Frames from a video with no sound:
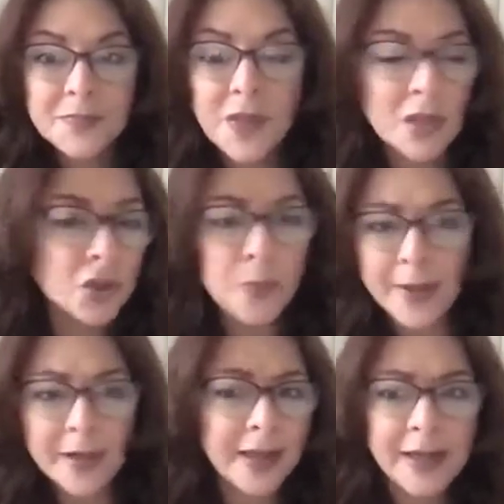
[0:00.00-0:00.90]
you
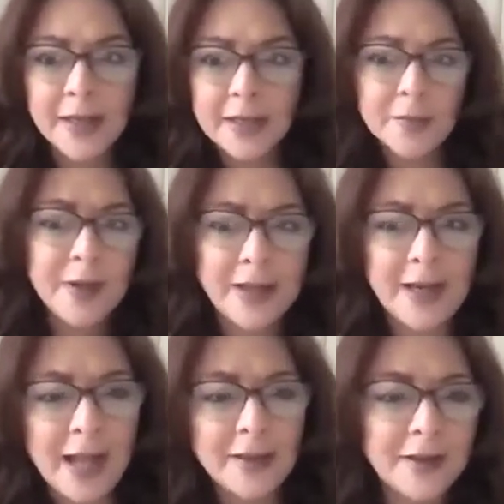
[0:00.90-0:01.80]
better get it and you better get
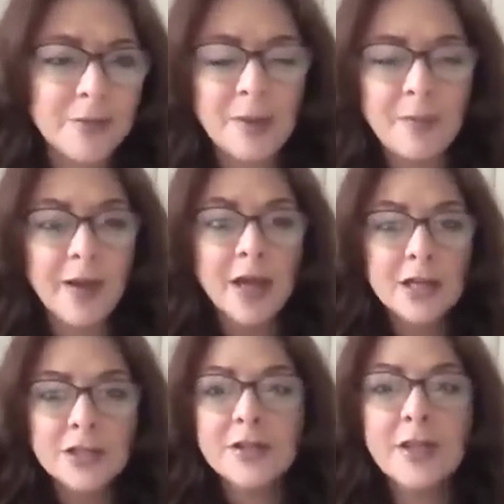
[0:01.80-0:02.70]
out of there, blah, blah.
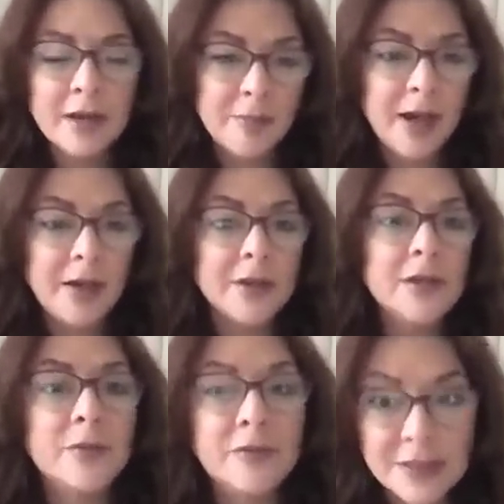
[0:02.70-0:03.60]
So then they come out and they
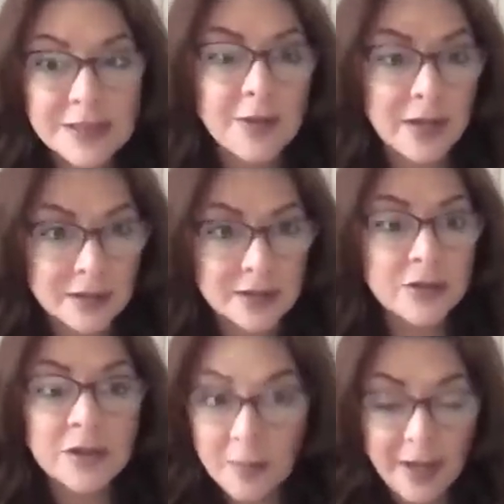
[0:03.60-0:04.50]
could be victimized. You
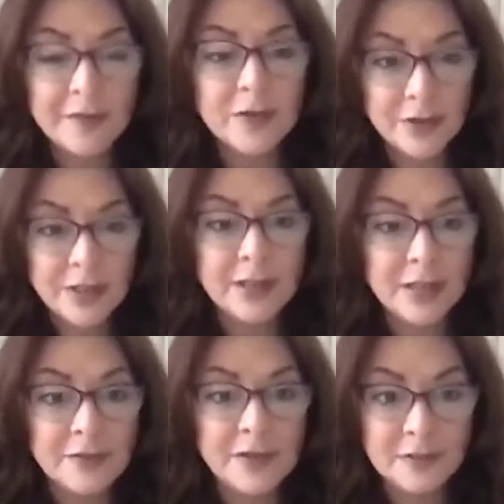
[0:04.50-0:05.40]
could come out of a reading like
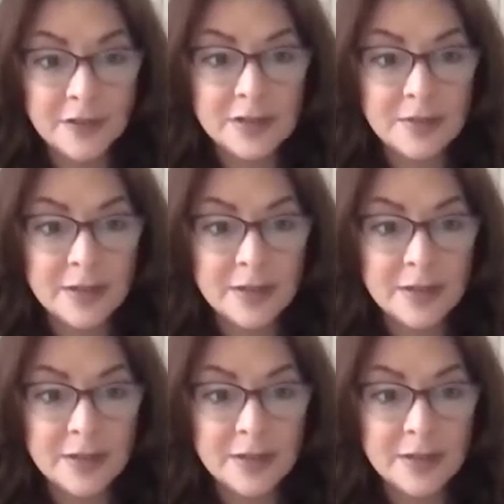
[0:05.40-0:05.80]
that feeling victimized.